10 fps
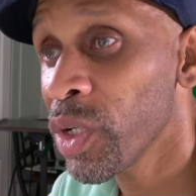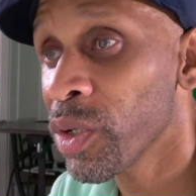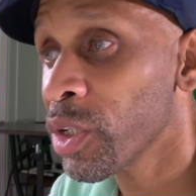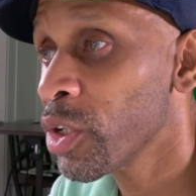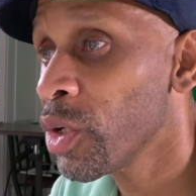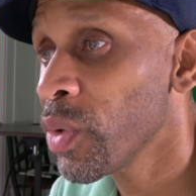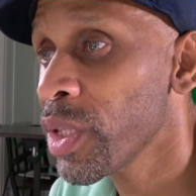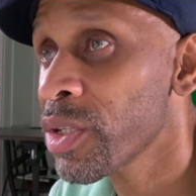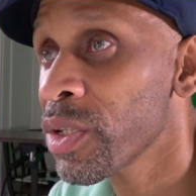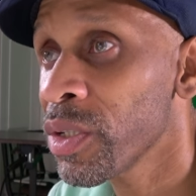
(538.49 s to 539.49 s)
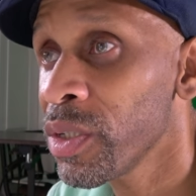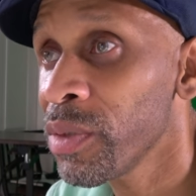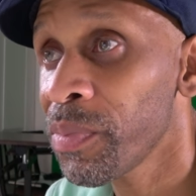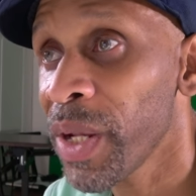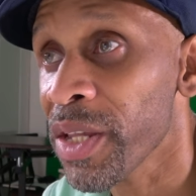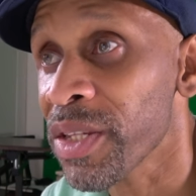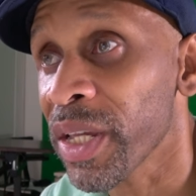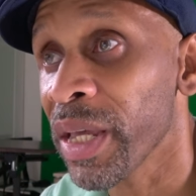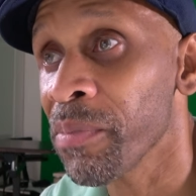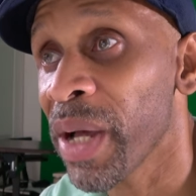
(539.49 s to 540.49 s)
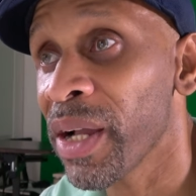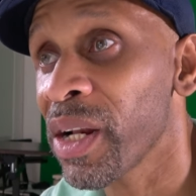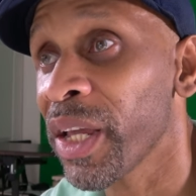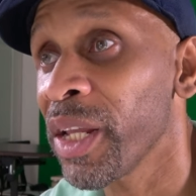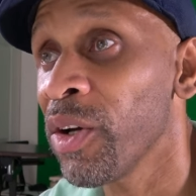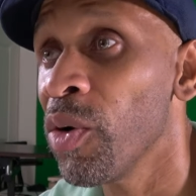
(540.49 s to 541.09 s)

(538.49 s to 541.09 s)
we're going to go into plex again by clicking